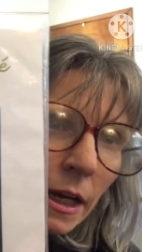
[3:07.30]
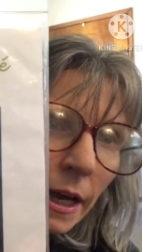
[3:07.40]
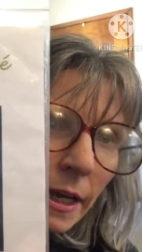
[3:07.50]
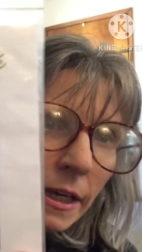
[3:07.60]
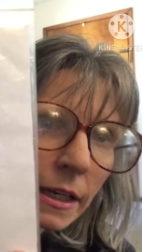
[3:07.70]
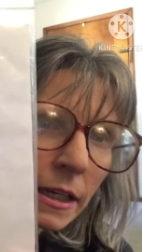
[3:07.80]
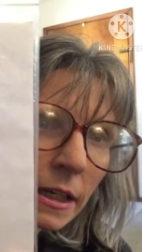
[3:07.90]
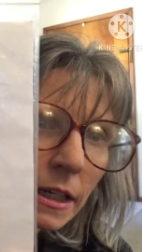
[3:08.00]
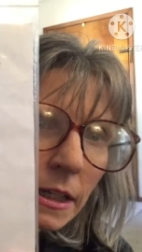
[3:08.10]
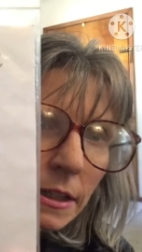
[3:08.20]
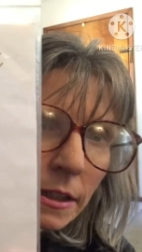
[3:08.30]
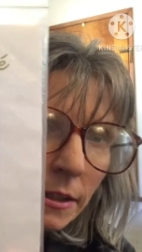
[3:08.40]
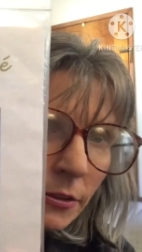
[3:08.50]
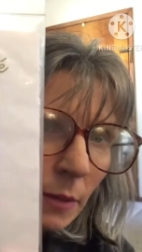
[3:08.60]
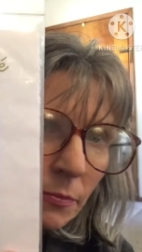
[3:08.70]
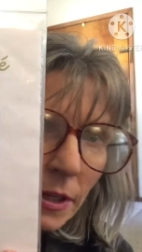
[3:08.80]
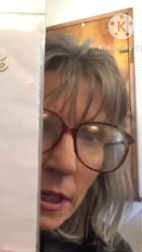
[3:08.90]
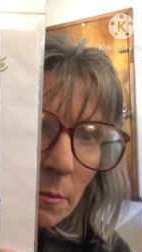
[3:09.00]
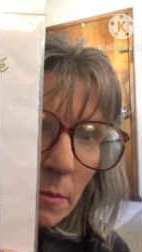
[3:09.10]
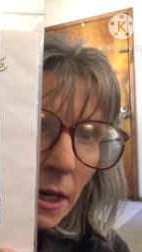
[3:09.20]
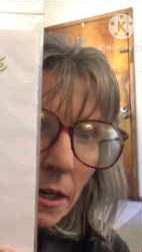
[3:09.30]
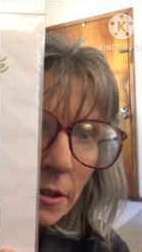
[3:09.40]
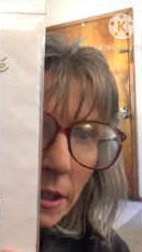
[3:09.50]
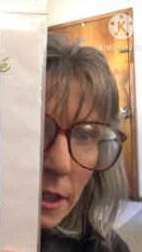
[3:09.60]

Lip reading: and it's something about a